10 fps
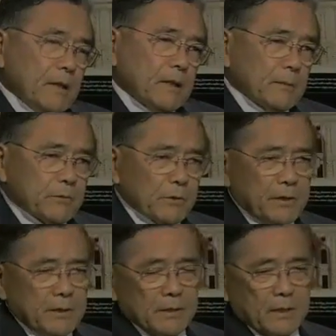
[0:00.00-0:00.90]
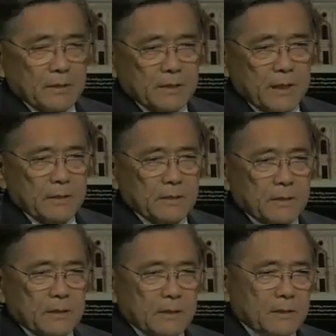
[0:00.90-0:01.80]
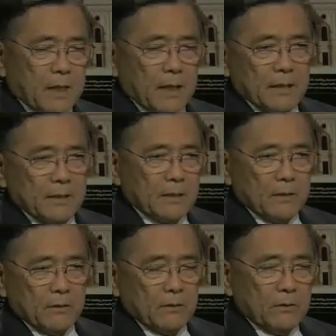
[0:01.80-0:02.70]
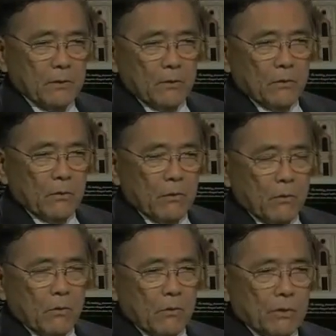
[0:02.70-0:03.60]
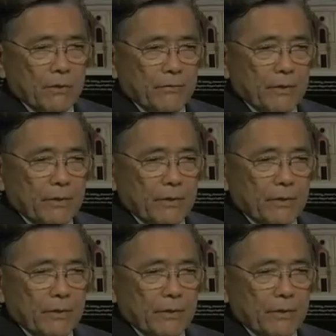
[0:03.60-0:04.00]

and I'm trying to assess the size of the hole of